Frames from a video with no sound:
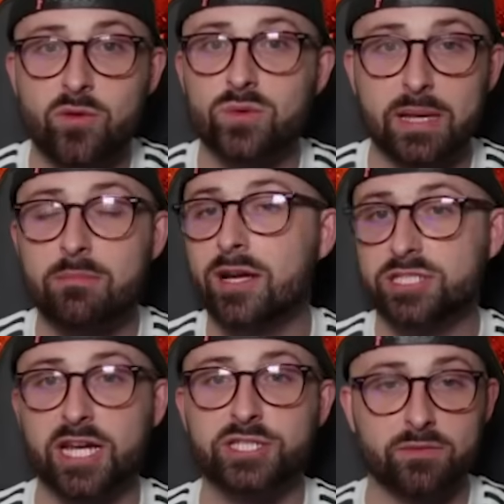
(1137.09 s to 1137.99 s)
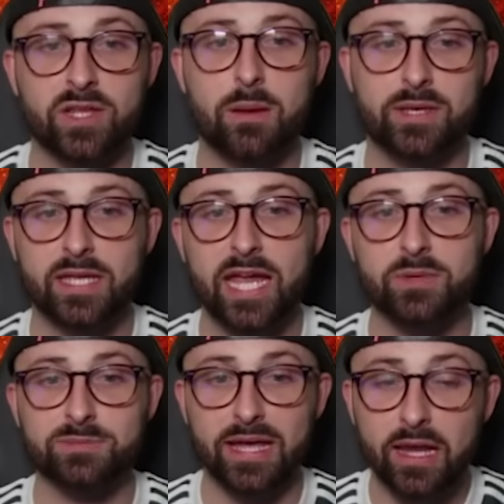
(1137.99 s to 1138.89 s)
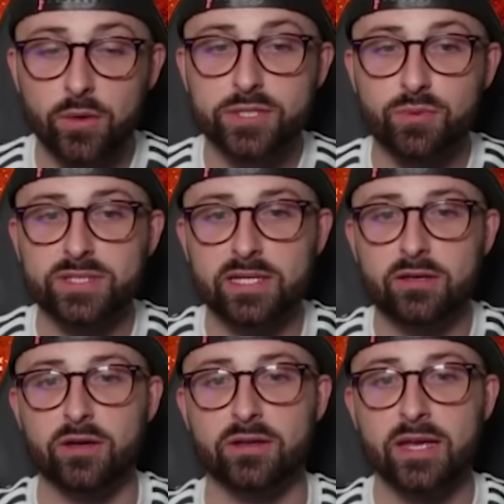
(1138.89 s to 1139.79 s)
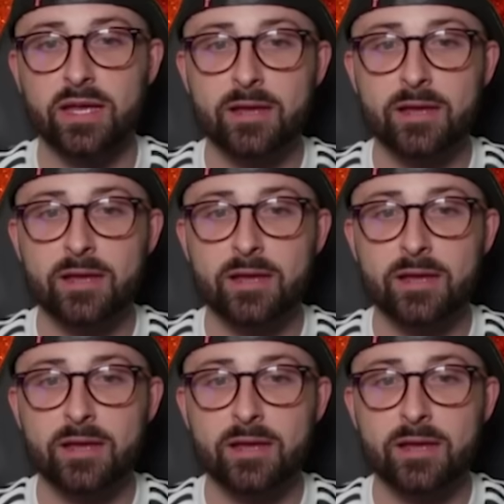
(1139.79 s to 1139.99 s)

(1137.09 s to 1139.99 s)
Of course, that might change over the coming game weeks, but it looks pretty good.